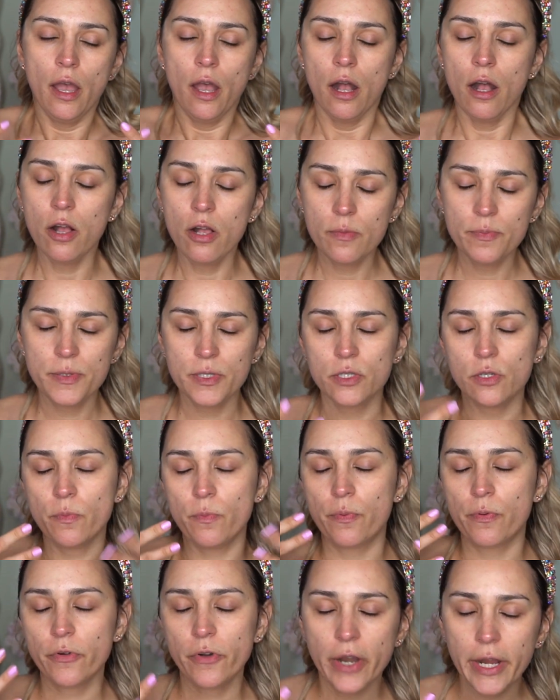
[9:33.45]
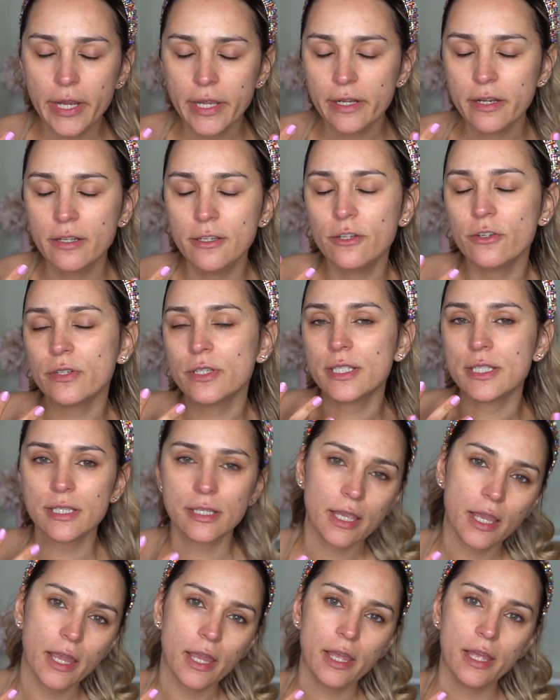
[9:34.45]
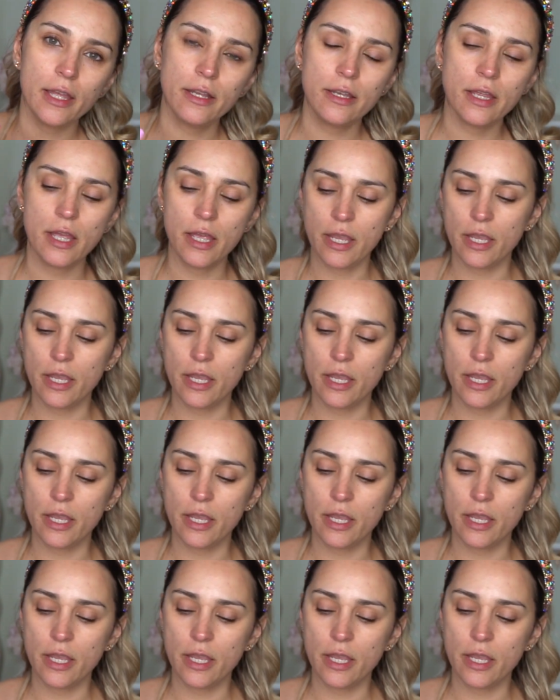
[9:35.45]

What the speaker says: helps to brighten your skin.